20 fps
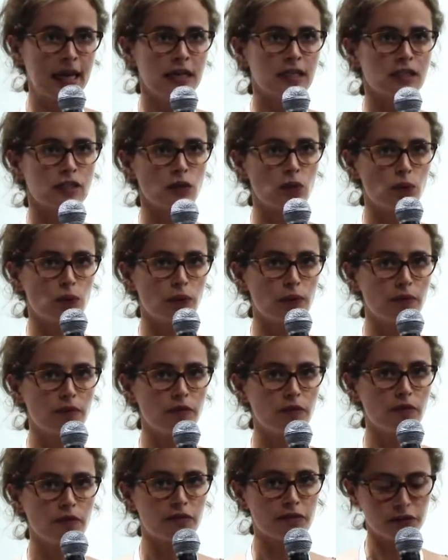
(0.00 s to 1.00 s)
So
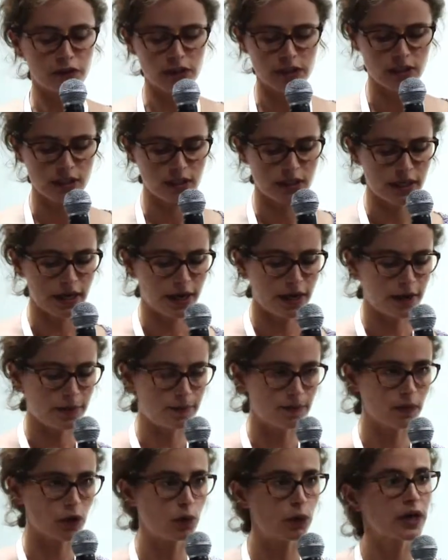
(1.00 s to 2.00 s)
first,
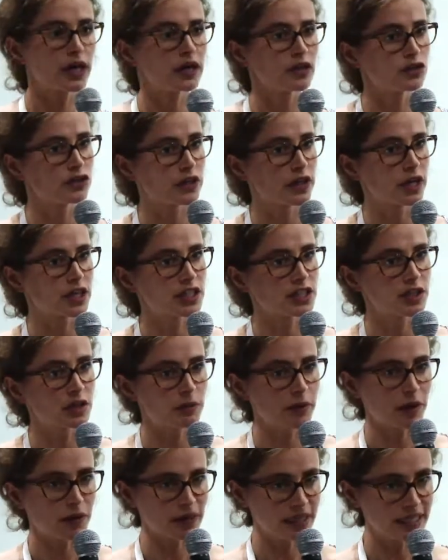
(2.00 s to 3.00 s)
quick introduction
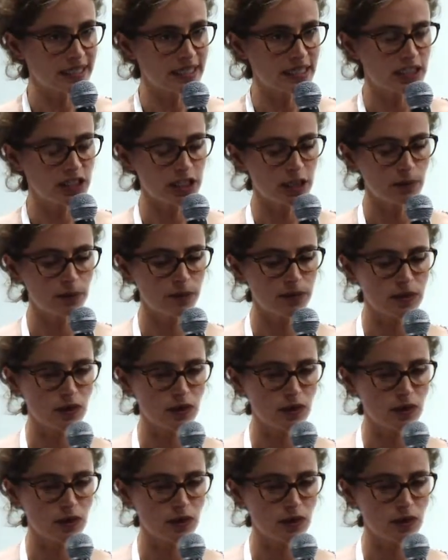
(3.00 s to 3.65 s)
about Easyship.